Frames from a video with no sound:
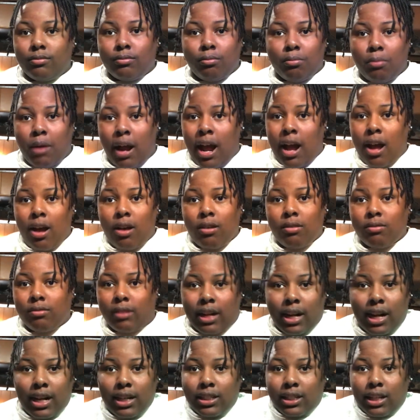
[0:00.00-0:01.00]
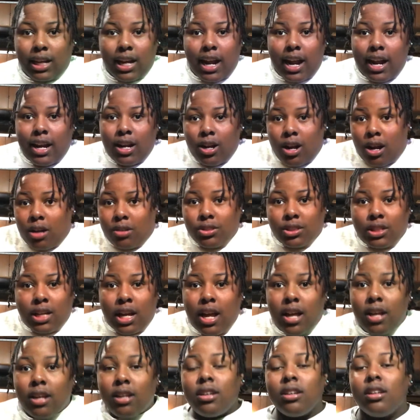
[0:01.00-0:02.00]
Wow, I got shot. I didn't know I was
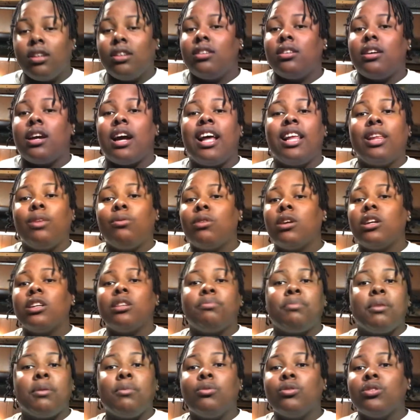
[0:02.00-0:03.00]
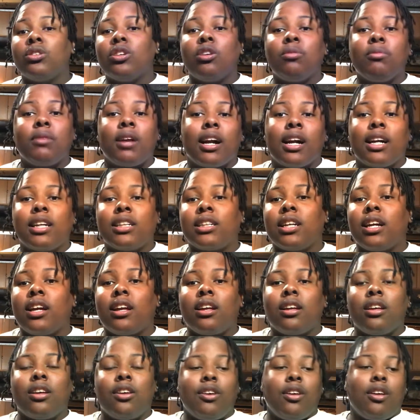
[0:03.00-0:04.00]
shot. Afterward, people told me I got shot.
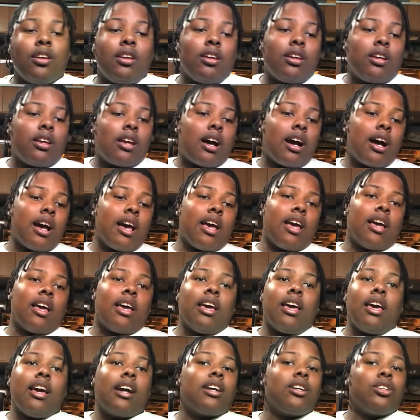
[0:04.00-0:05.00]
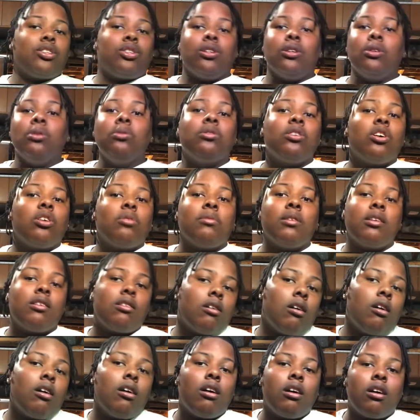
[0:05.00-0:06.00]
I had heck of twos on me and
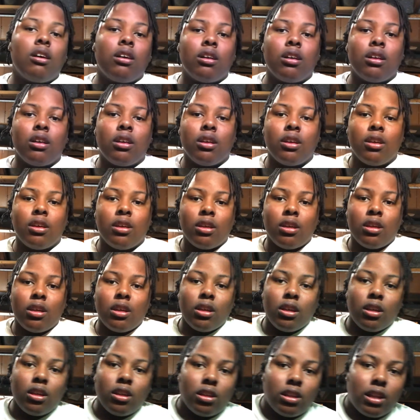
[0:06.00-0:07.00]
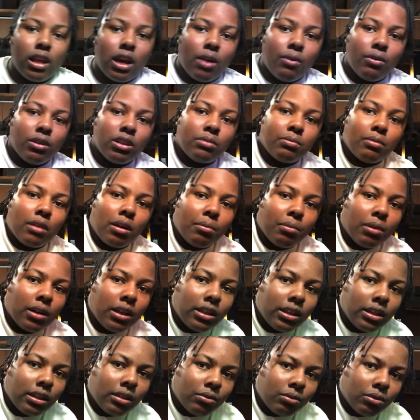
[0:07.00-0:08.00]
all. I wish my
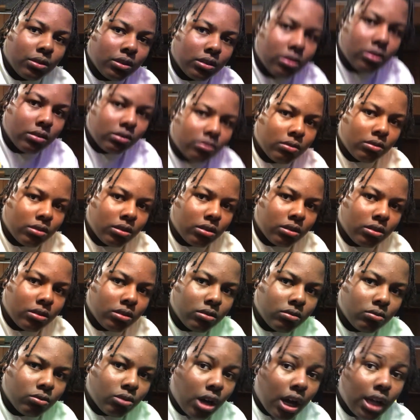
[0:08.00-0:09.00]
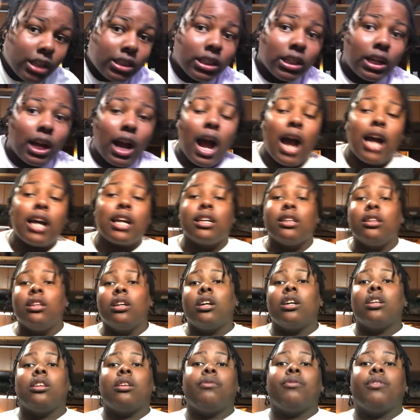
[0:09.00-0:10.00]
brother would Well, well, think I could
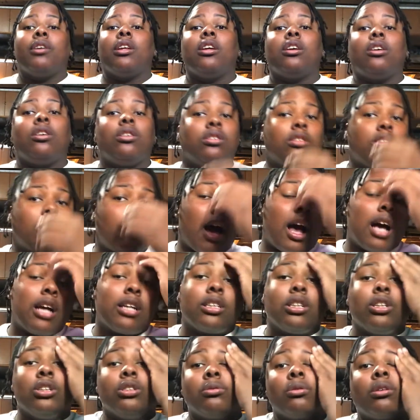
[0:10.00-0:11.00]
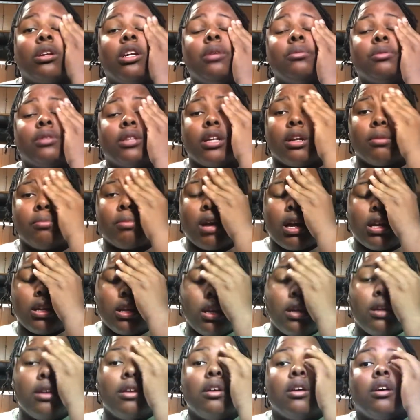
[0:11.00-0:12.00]
look at the videos. I saw some clips in the. probably.
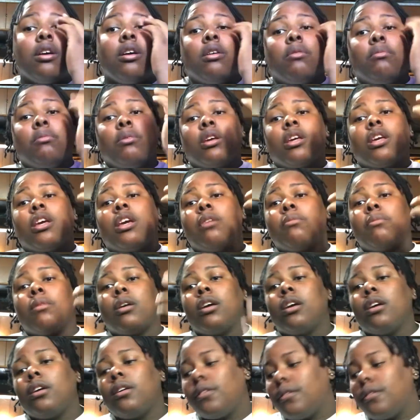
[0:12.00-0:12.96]
But yeah, man.